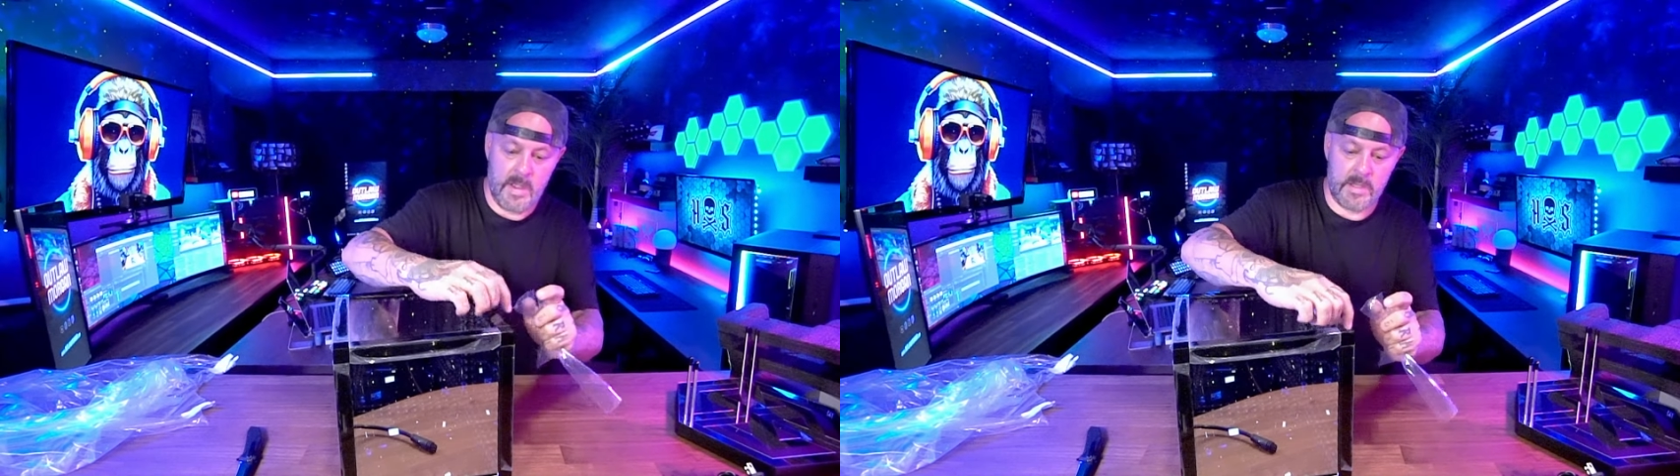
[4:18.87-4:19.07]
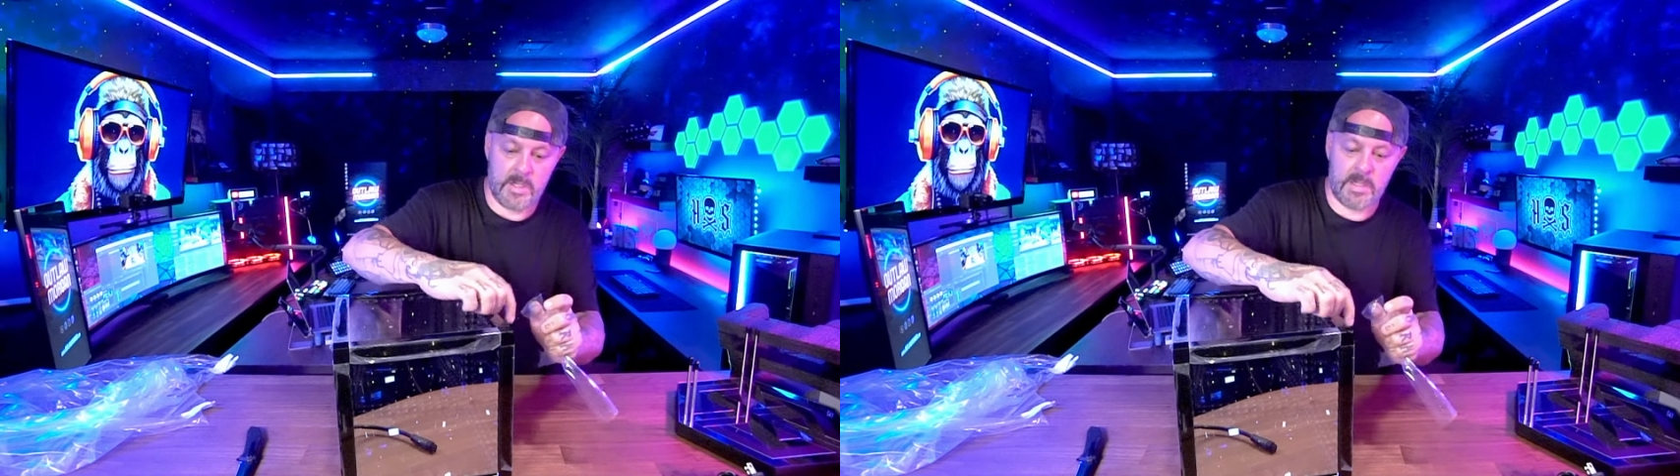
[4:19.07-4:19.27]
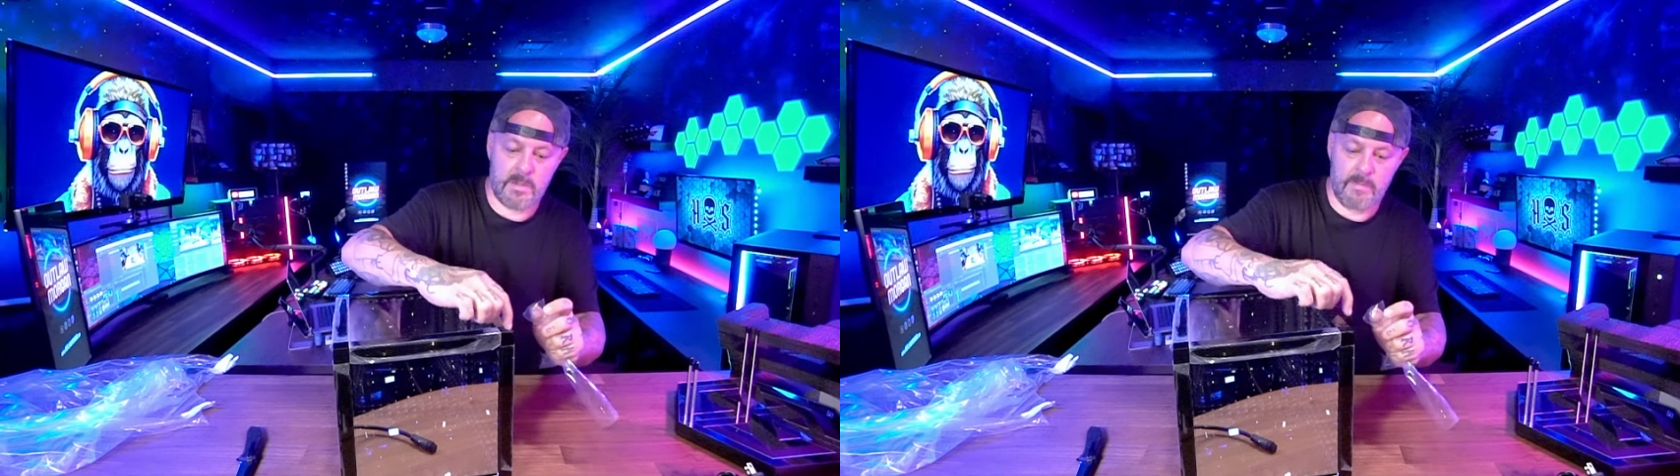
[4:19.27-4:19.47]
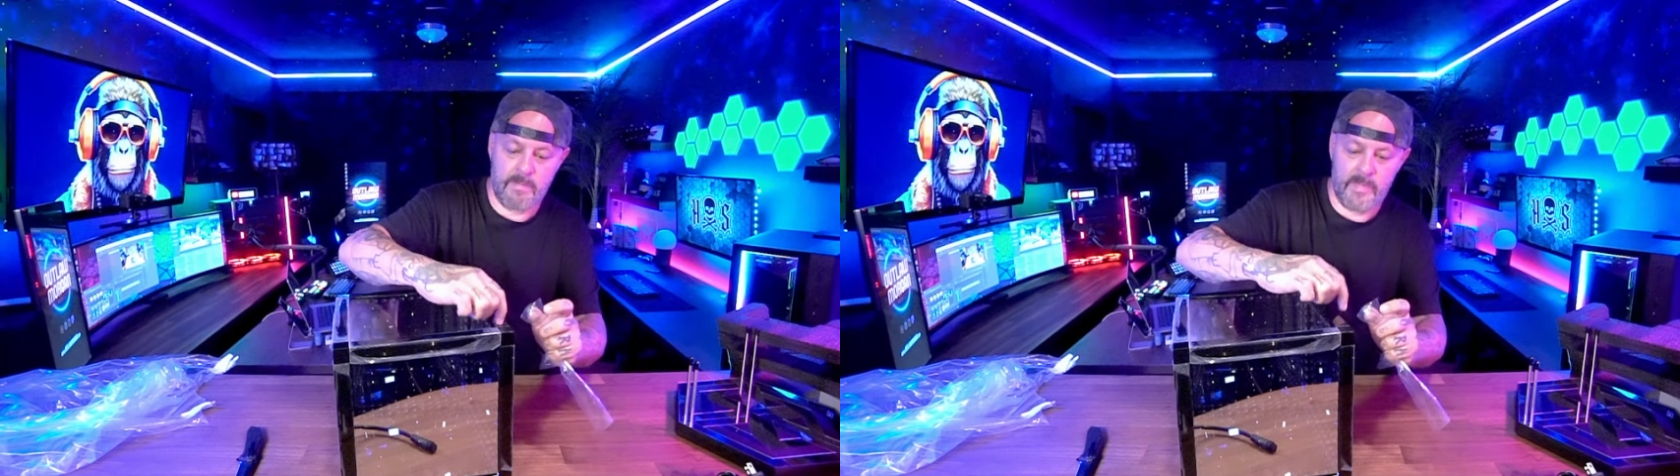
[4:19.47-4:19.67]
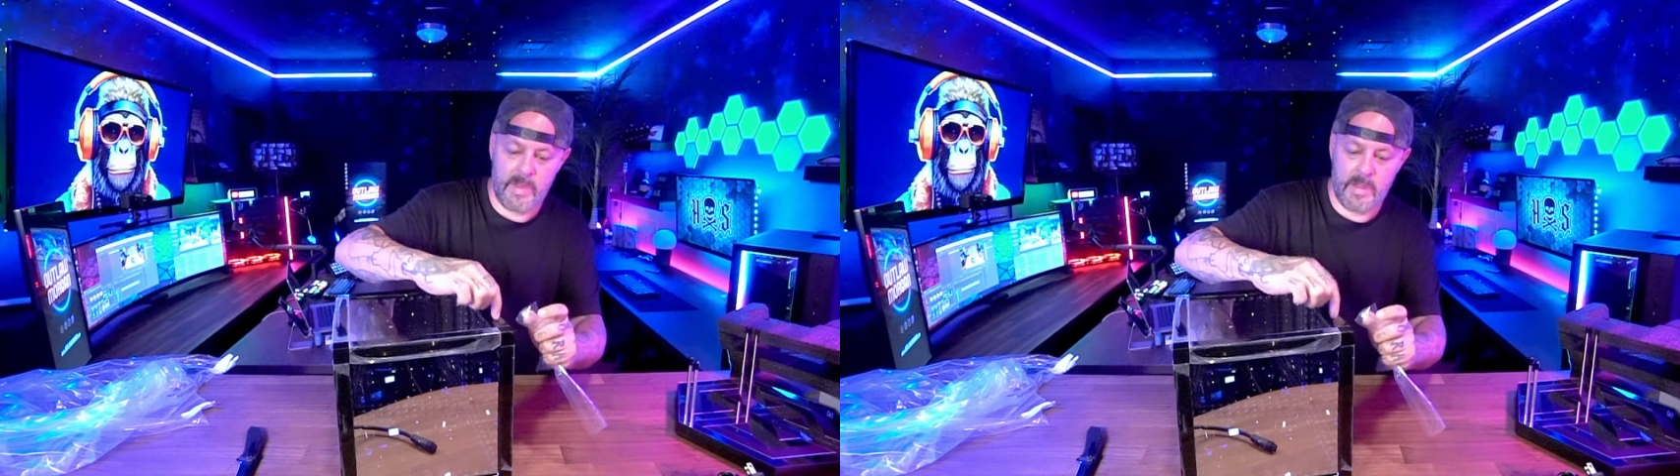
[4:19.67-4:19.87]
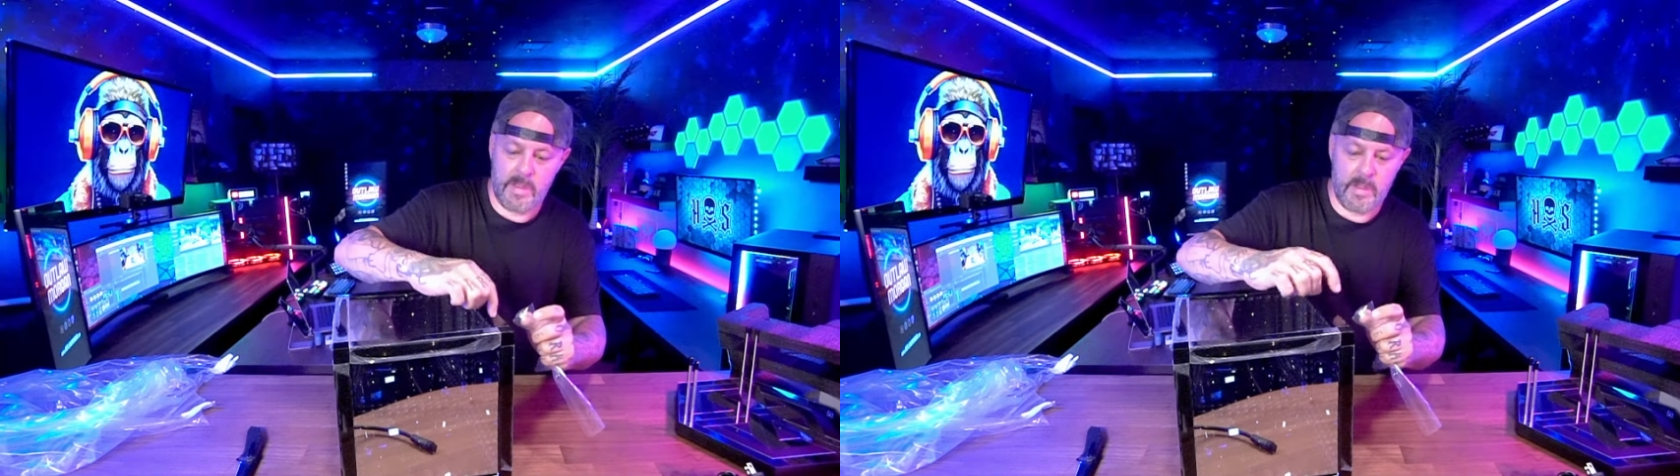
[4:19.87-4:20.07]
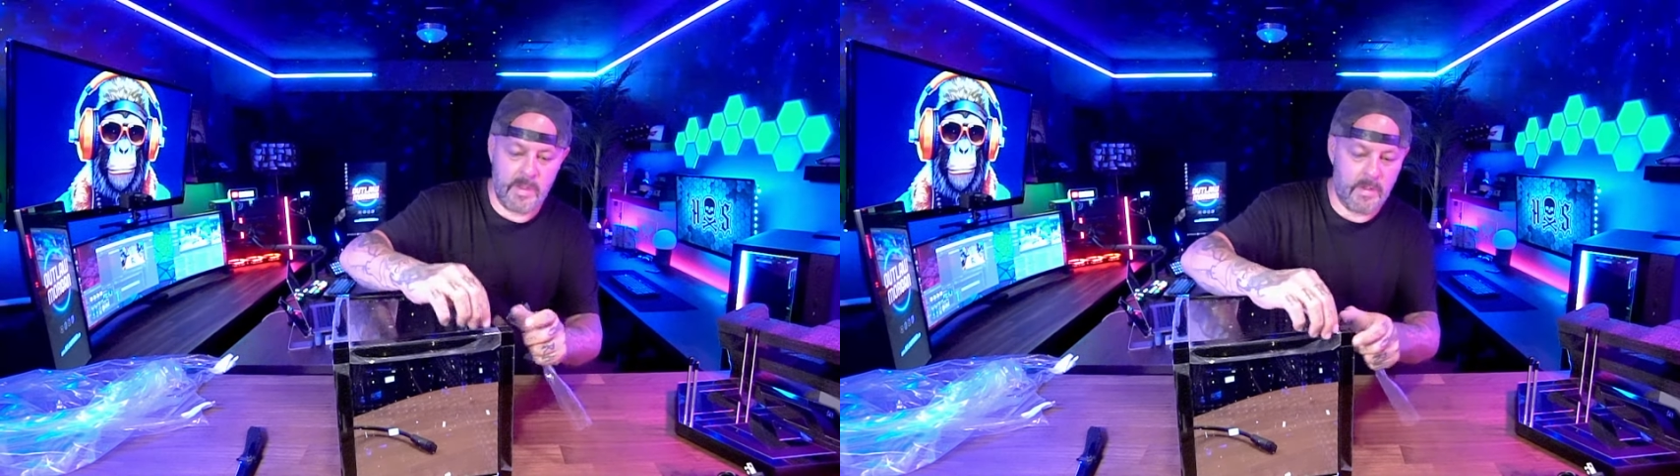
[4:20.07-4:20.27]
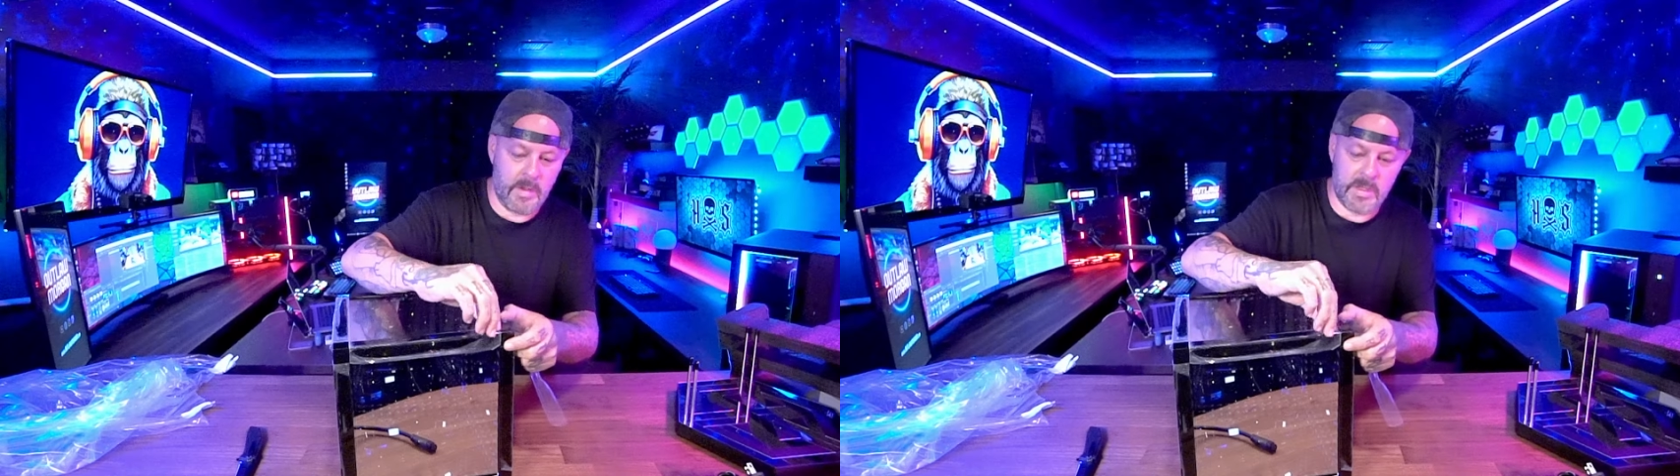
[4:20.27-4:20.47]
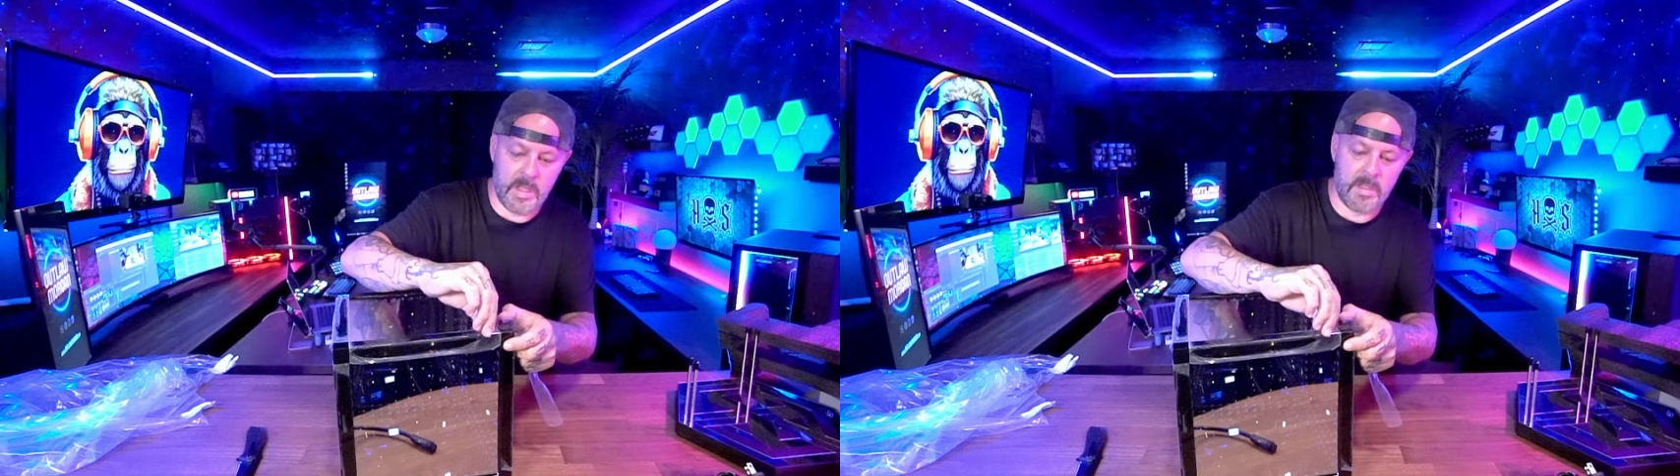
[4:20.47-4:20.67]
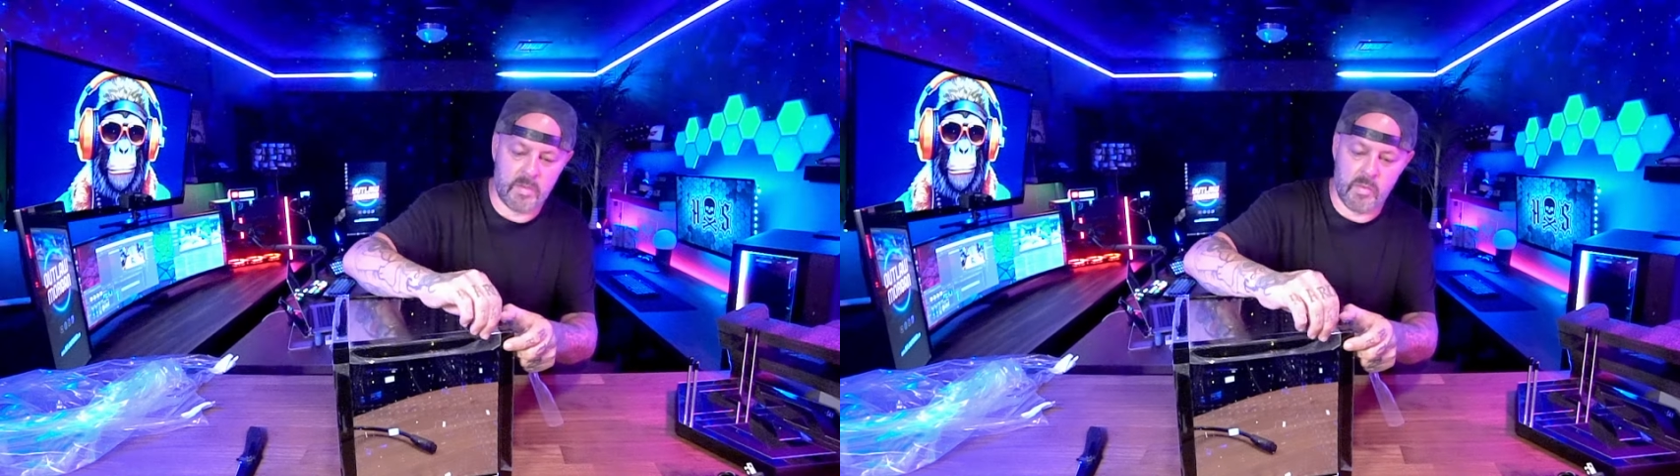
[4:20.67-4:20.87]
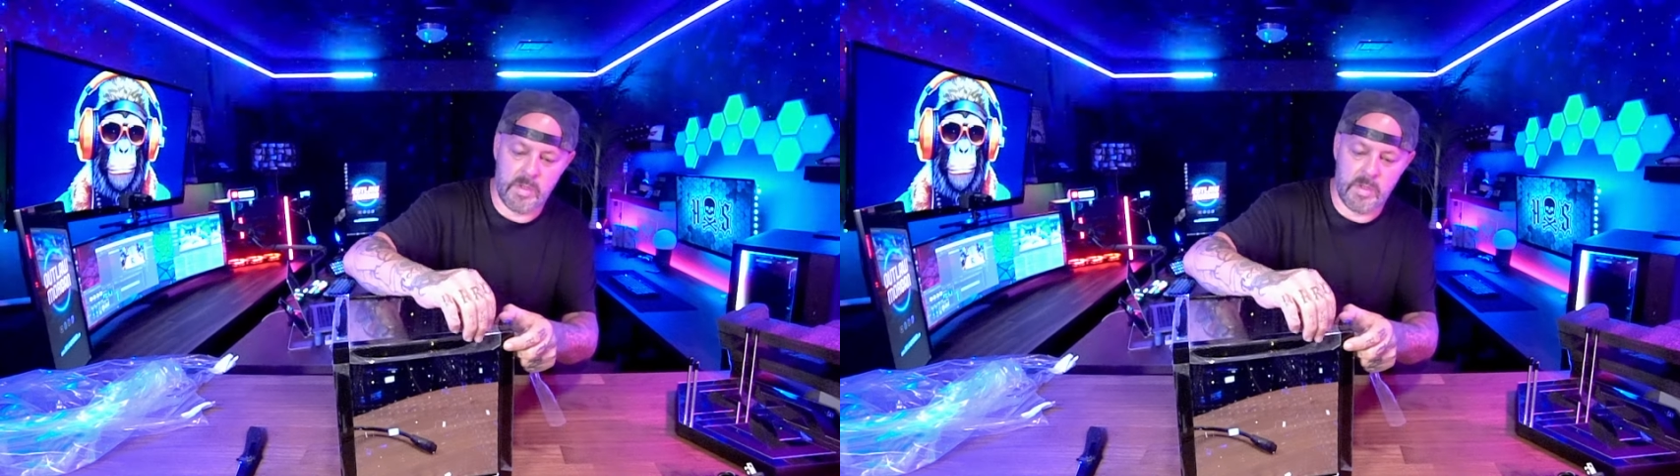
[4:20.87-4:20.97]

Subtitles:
And just, you can tell it's